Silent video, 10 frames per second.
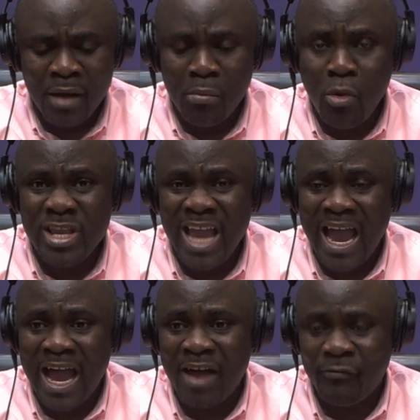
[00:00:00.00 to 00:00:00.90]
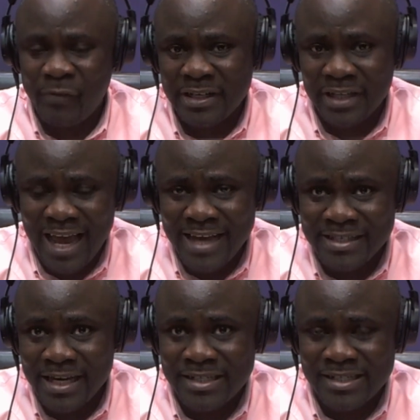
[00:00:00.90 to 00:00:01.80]
Munya
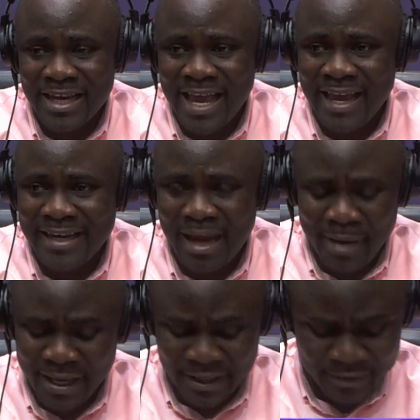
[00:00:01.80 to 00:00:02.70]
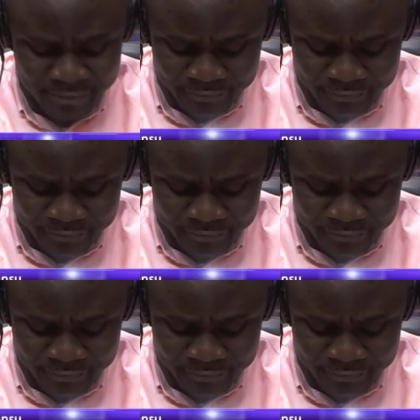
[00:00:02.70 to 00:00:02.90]
fertilizers, daben.